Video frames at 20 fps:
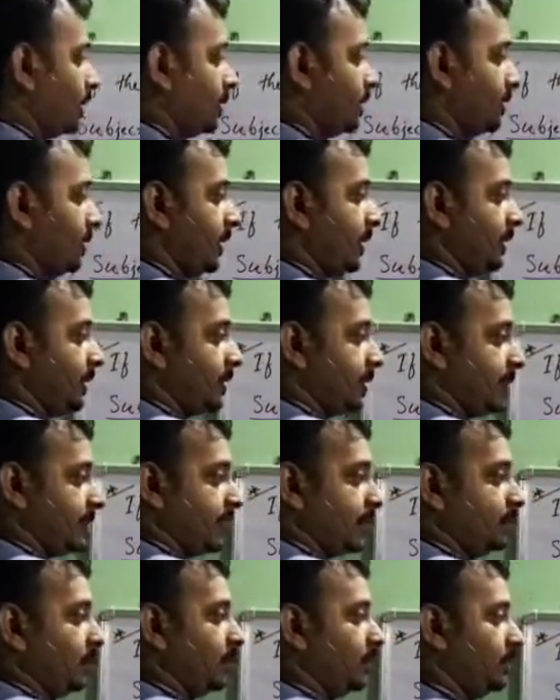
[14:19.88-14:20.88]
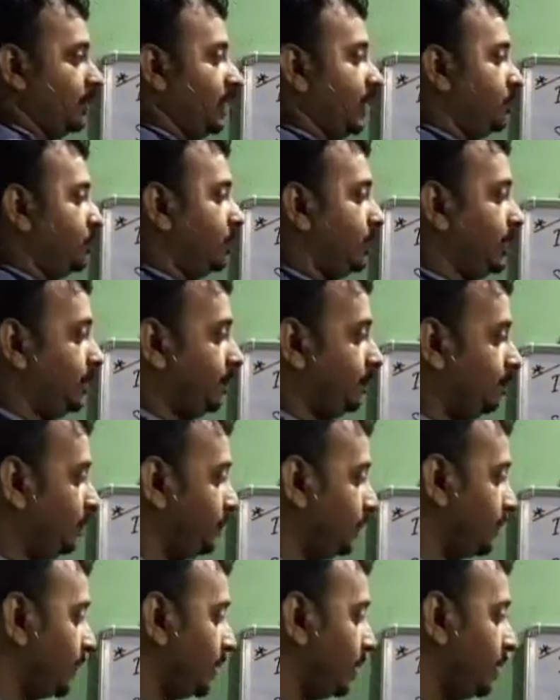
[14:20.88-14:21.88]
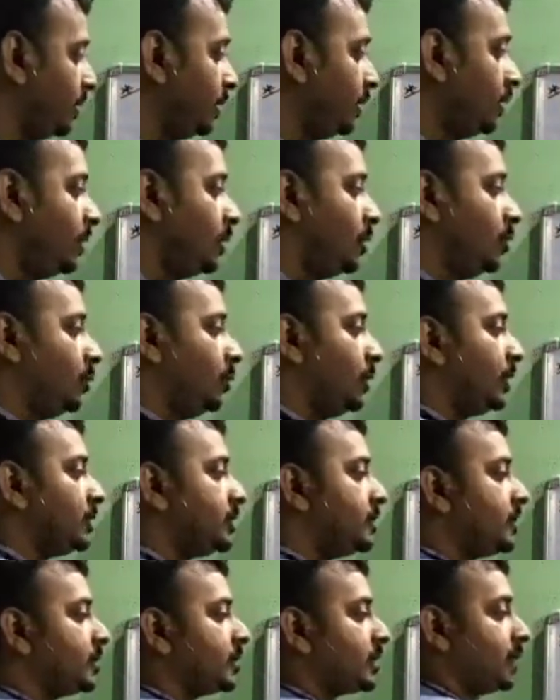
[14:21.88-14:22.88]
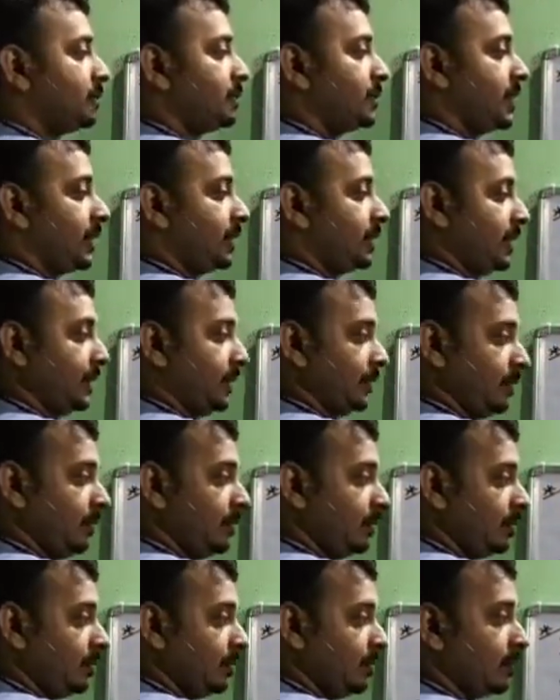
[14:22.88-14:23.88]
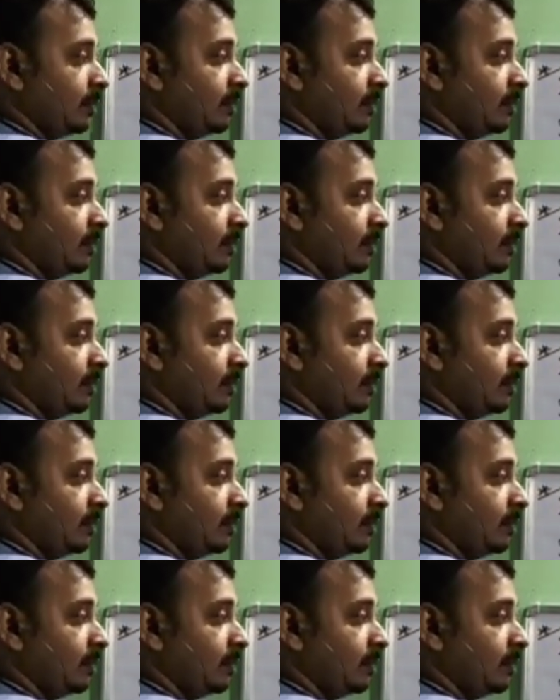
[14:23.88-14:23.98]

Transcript: See this example. This one. What is the subject here?